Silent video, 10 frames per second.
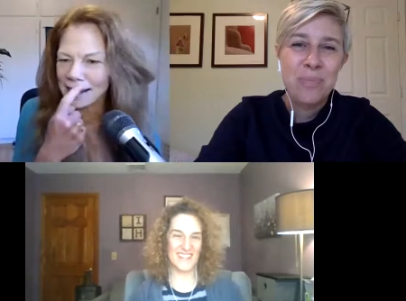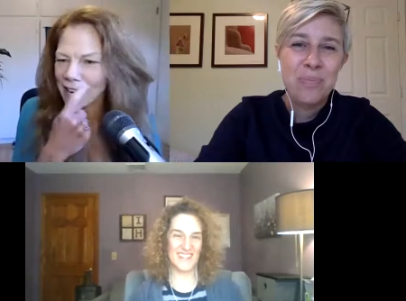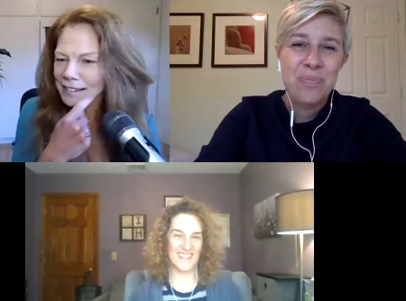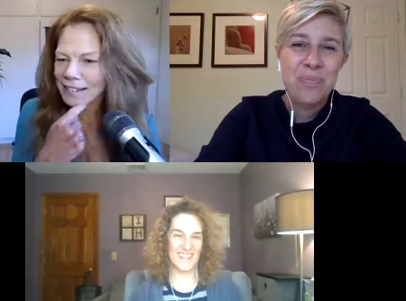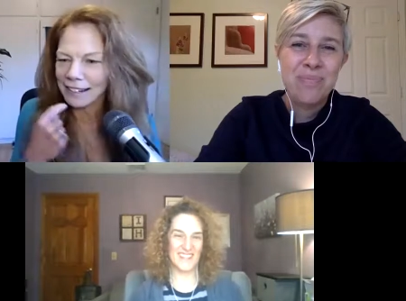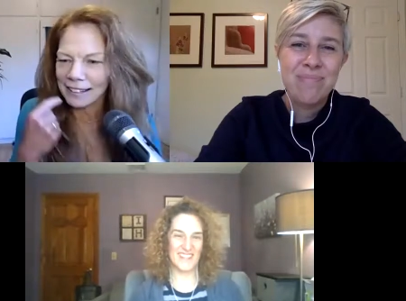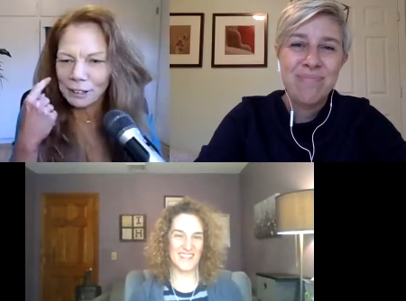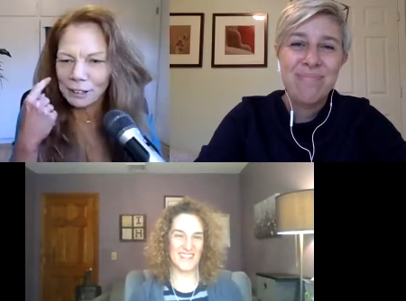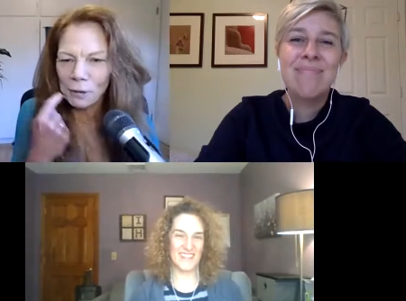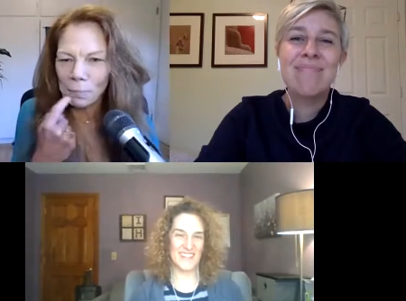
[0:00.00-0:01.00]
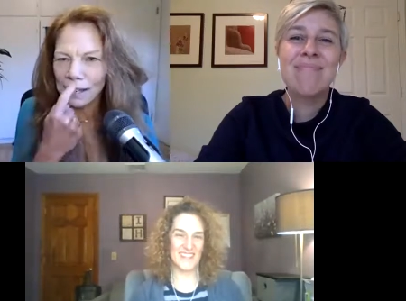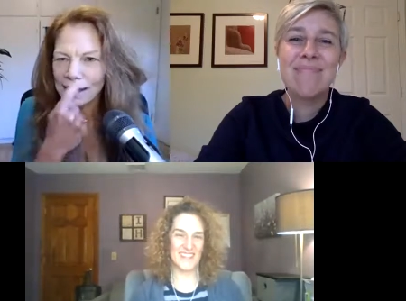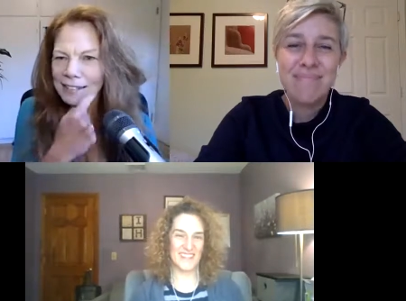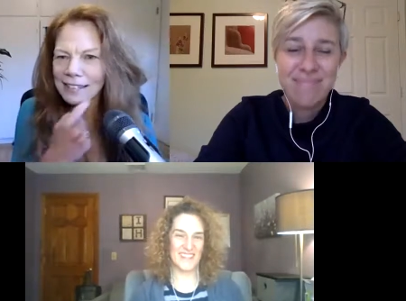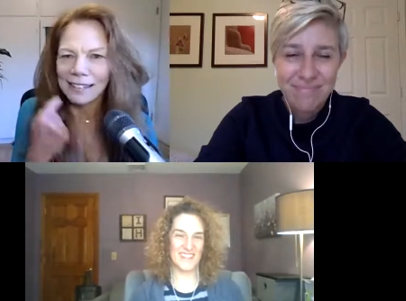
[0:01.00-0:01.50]
Speaker 1: has like a clear
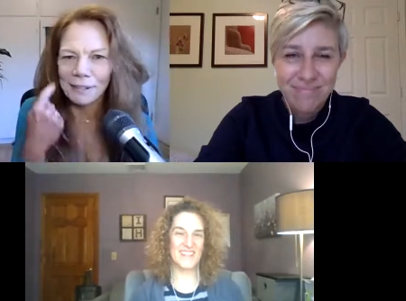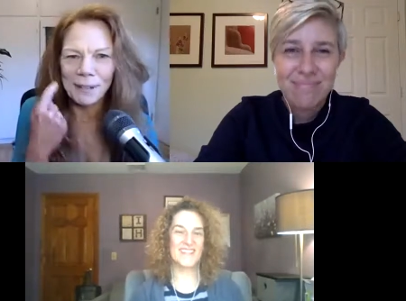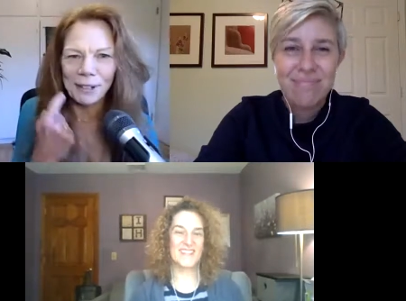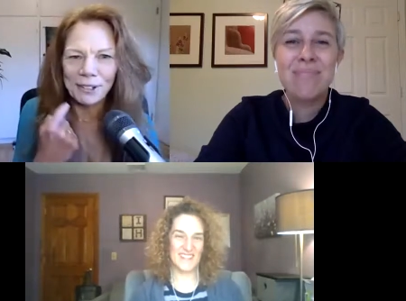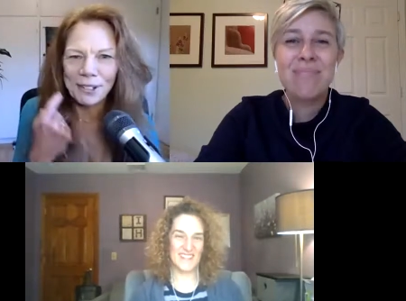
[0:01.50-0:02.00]
place in the middle